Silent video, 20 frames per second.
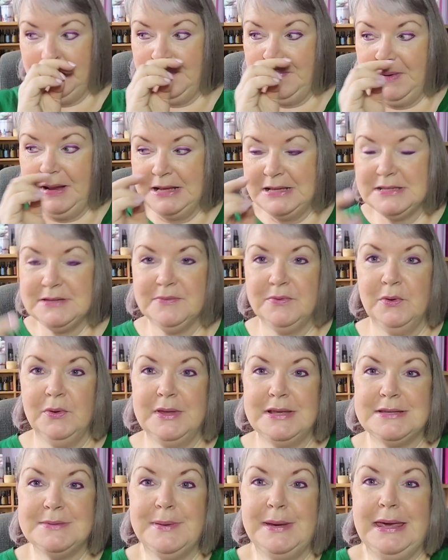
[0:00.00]
Plans for
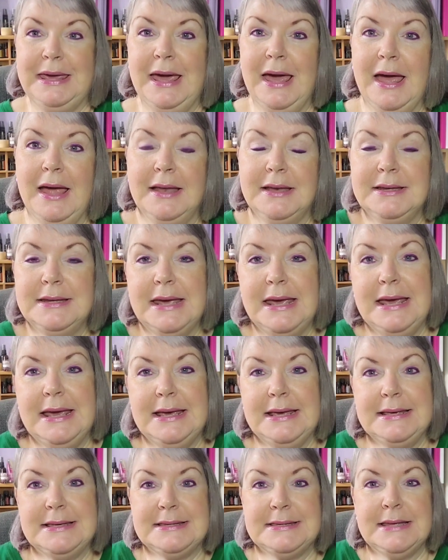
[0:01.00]
this weekend
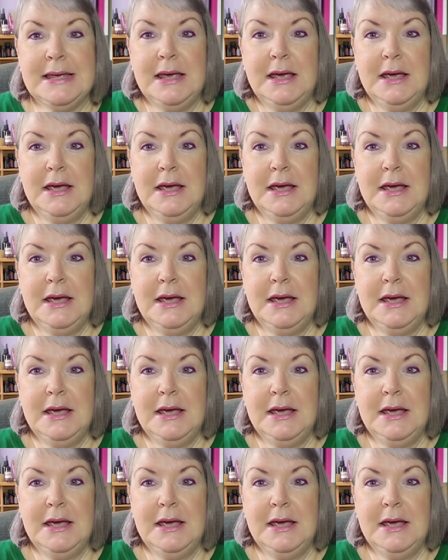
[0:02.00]
is